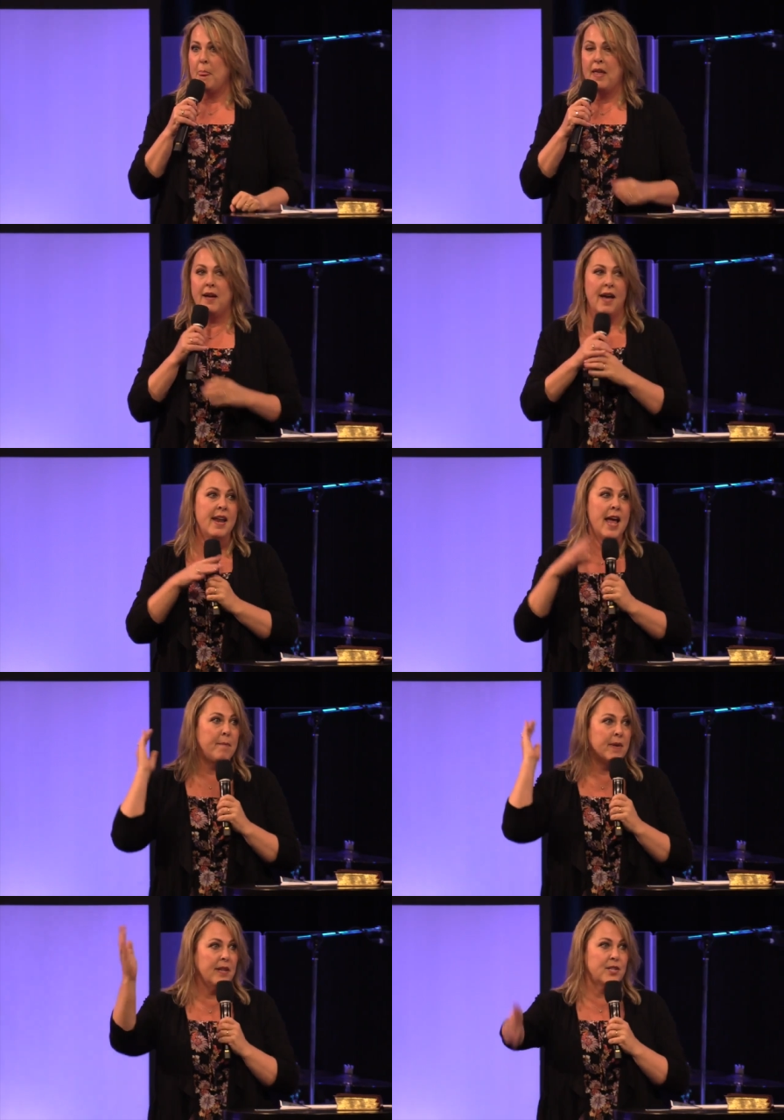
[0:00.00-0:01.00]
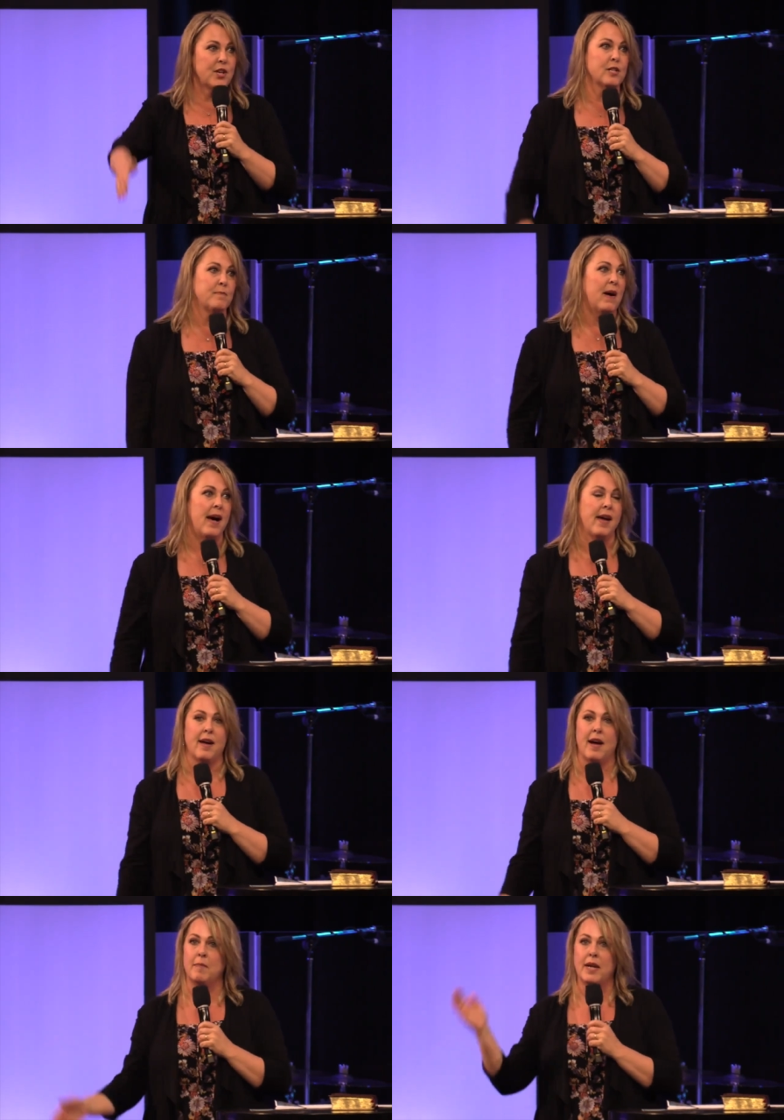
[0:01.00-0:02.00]
An ambulance goes by.
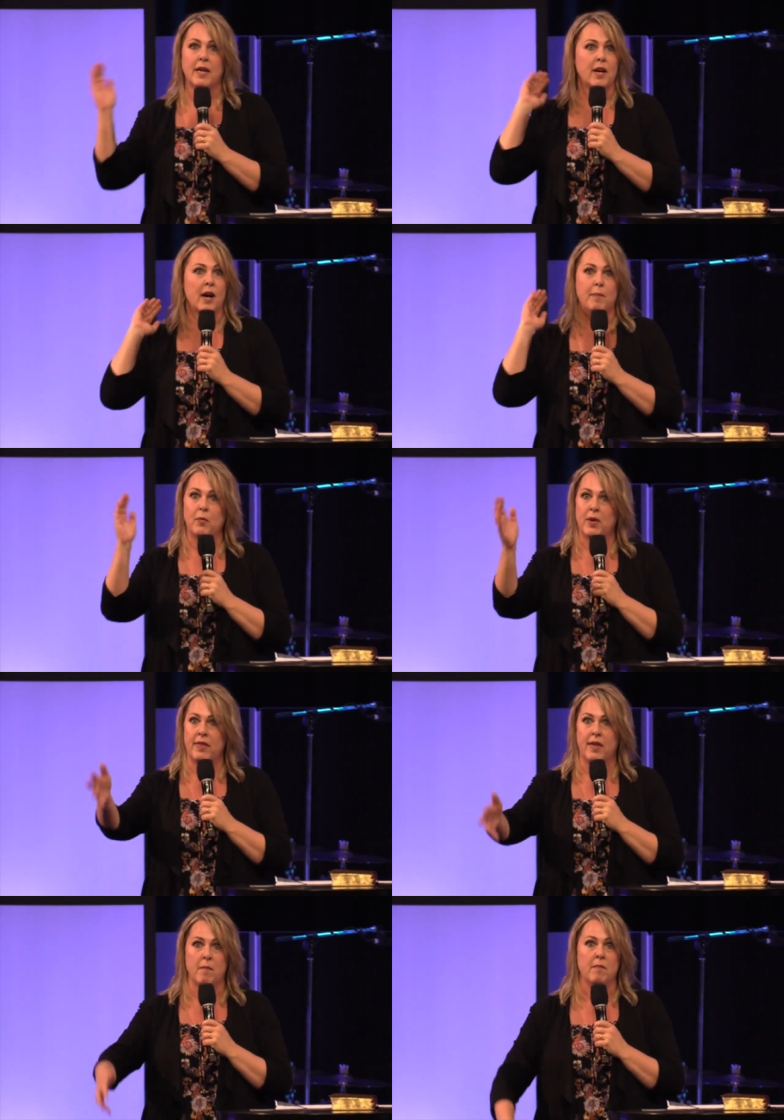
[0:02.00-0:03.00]
I'm like, God be with them.